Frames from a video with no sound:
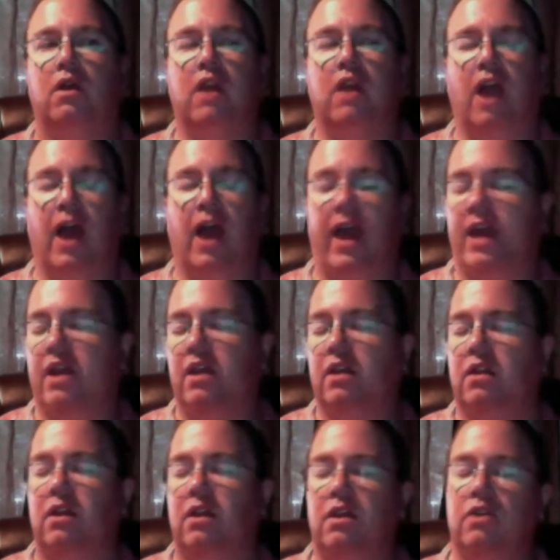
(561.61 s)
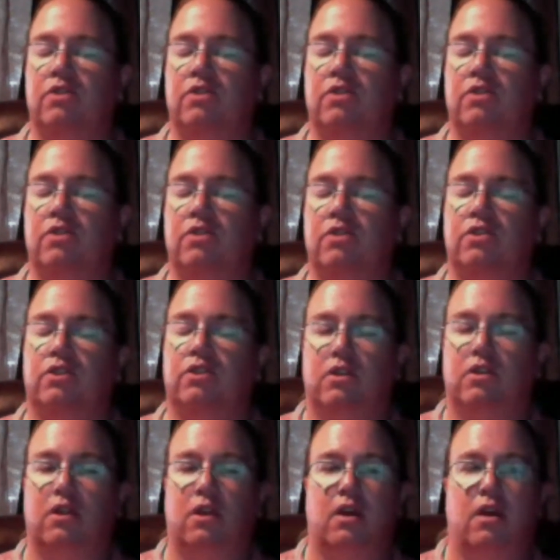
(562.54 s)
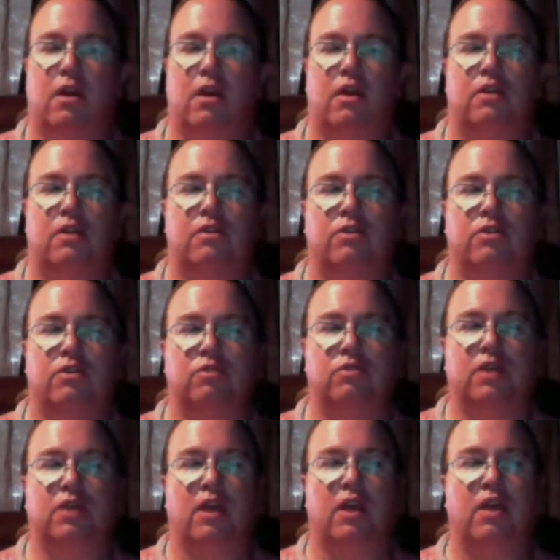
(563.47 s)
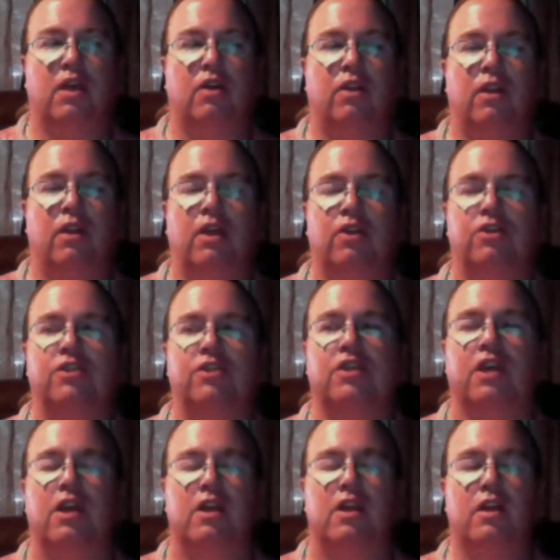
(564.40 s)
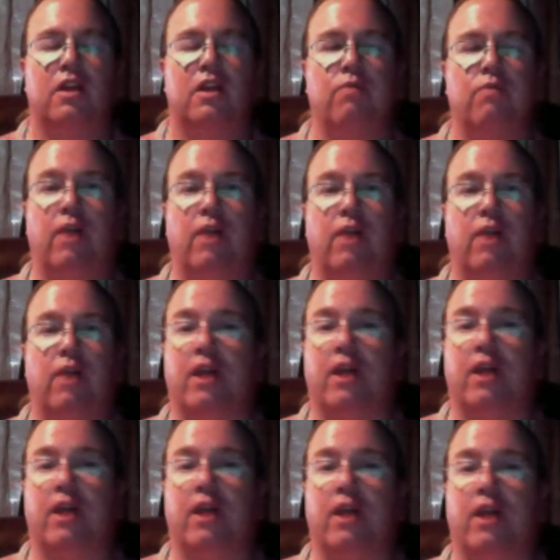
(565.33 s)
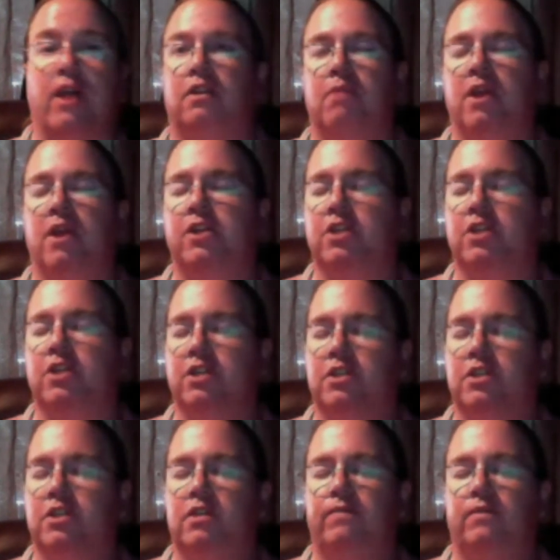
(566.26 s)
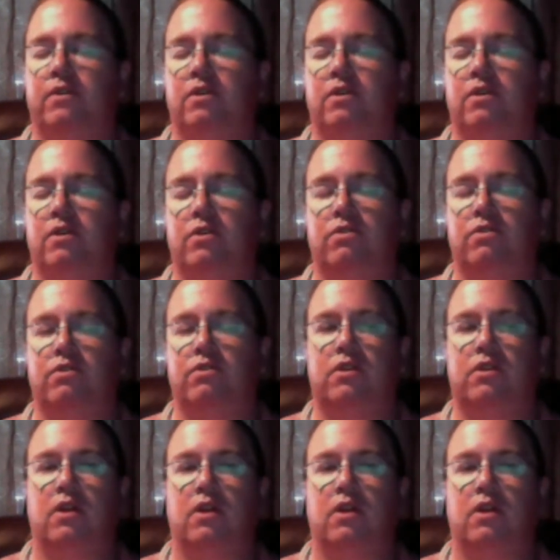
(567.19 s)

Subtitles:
guide the users to say, here's the recommended dimensions to use.